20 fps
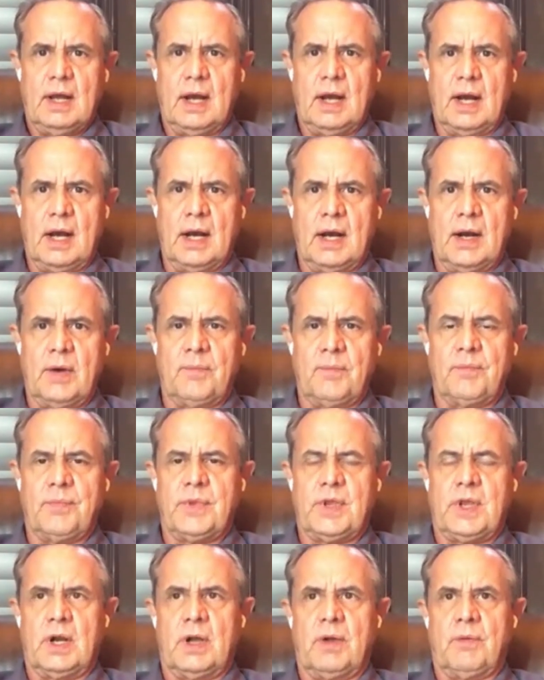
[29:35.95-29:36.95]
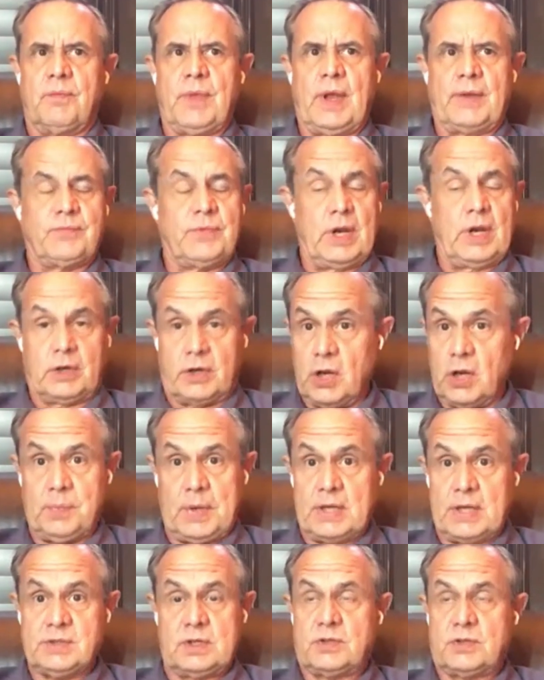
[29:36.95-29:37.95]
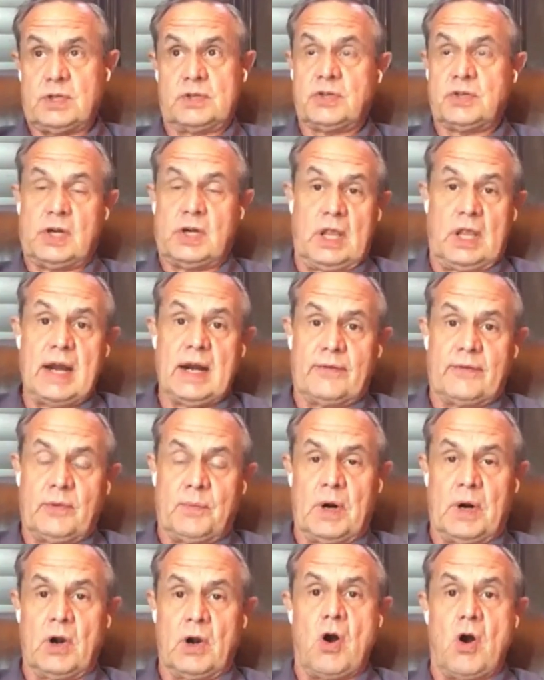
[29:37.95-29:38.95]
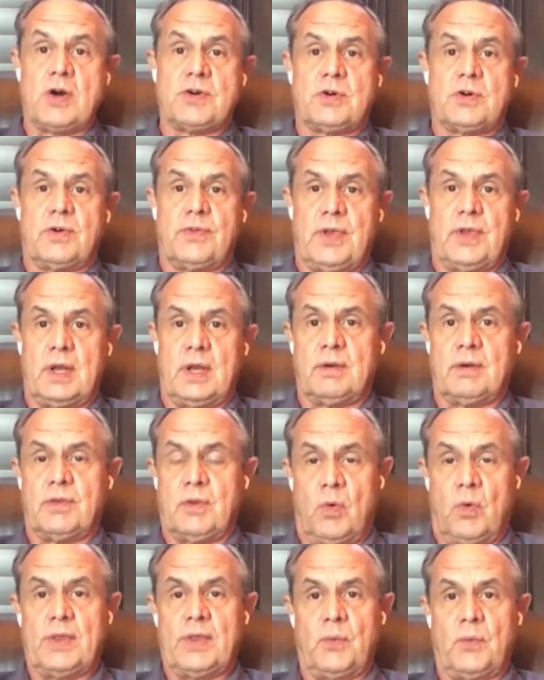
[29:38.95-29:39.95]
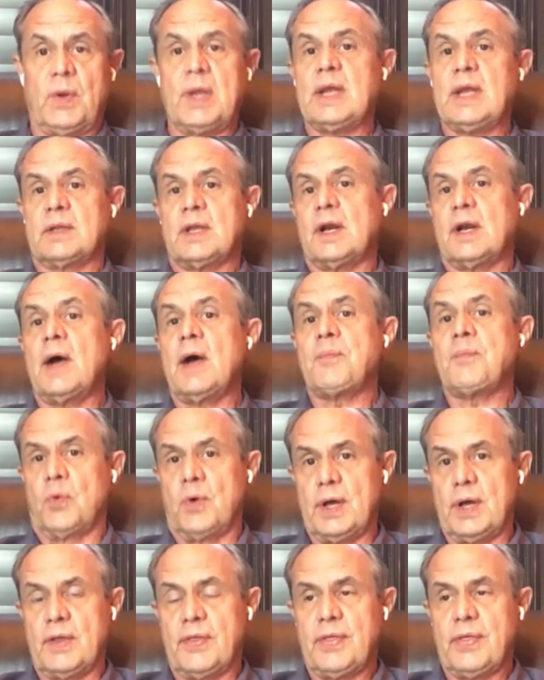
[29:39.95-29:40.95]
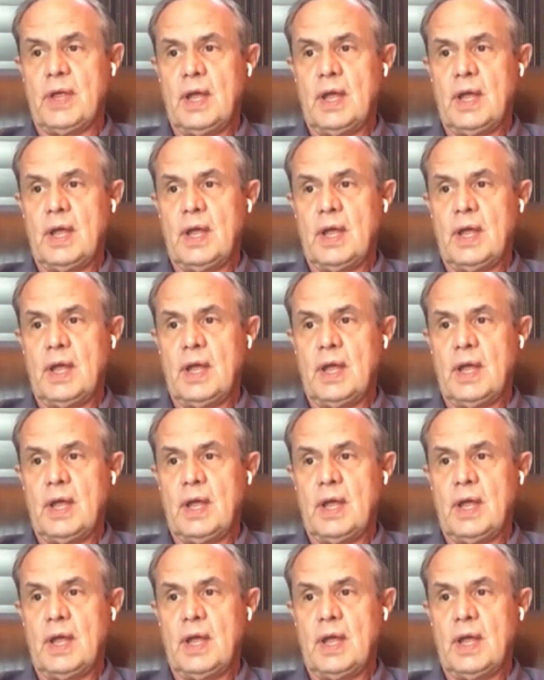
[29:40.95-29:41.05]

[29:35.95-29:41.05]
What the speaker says: They're good businesses, and a lot of them are larger than the one that we ended up with.